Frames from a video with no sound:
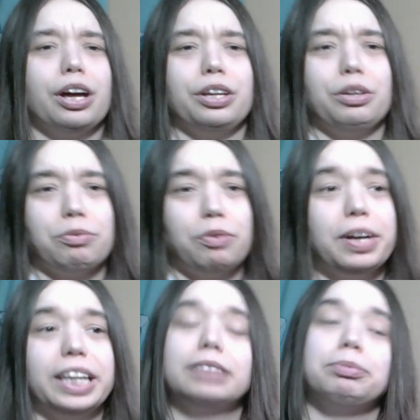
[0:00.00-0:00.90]
your
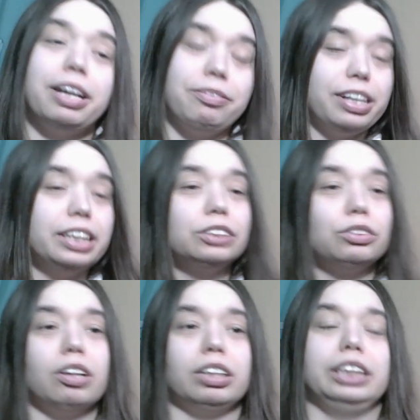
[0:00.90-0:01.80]
voice, but I very
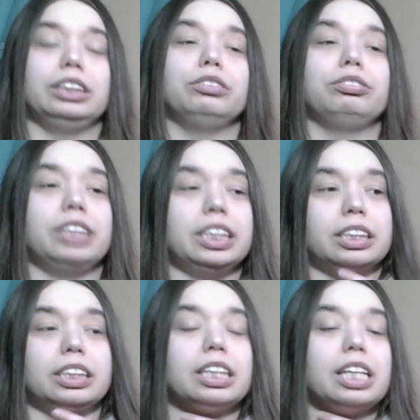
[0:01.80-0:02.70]
strongly do
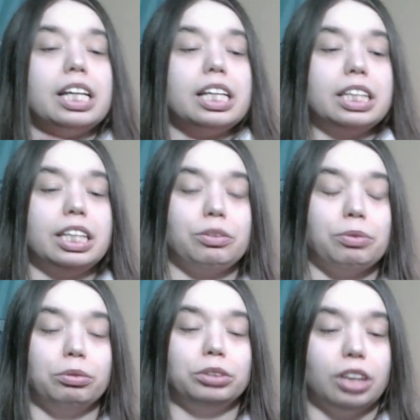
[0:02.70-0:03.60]
feel the
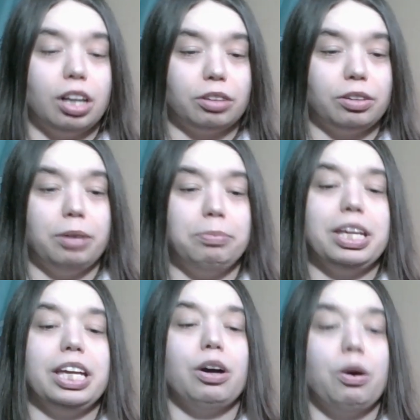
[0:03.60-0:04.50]
throat chakra
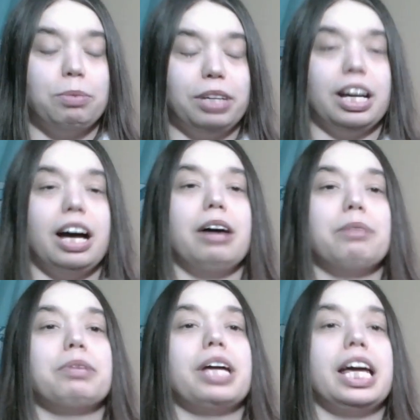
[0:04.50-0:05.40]
being open
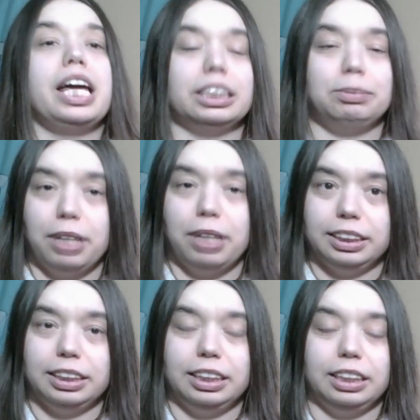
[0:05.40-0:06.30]
up and
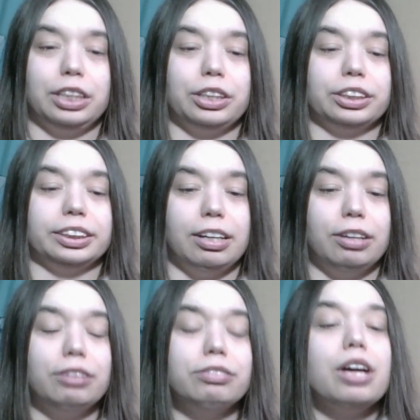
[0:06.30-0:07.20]
expressing
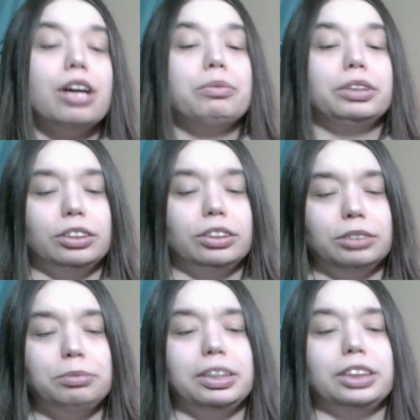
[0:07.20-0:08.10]
yourself, which also
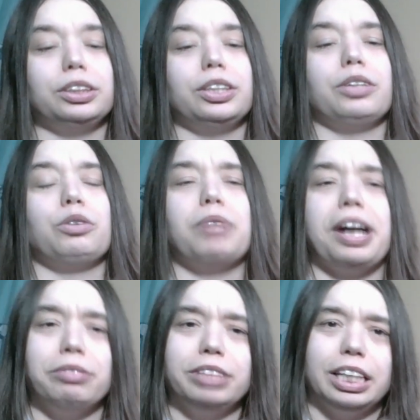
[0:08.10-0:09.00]
means a
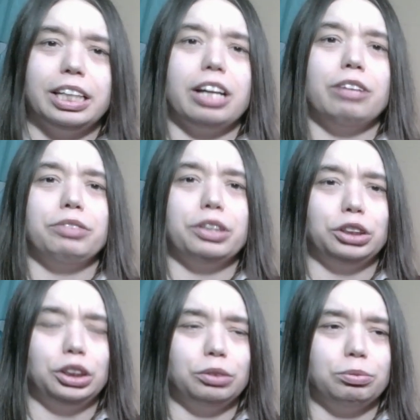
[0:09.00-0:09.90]
grounding of your
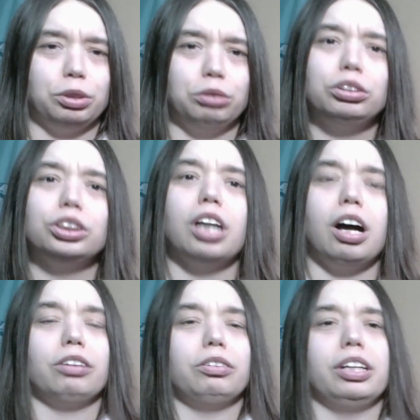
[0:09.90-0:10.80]
root
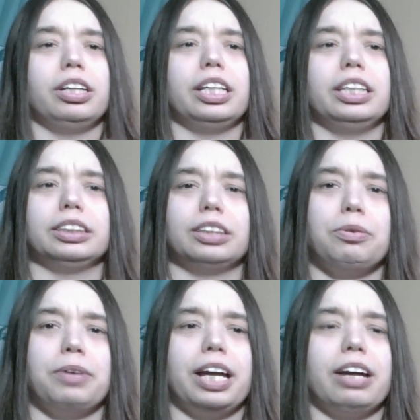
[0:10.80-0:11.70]
chakra is
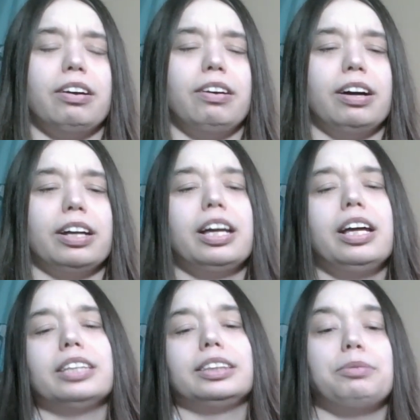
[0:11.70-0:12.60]
going on.
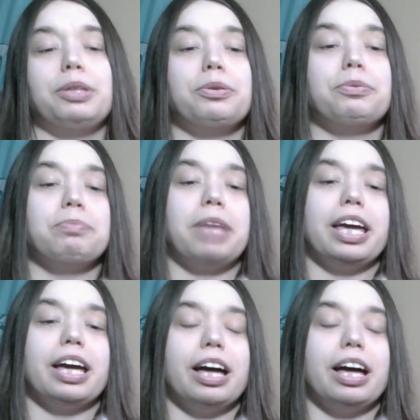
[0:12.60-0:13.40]
Some of you may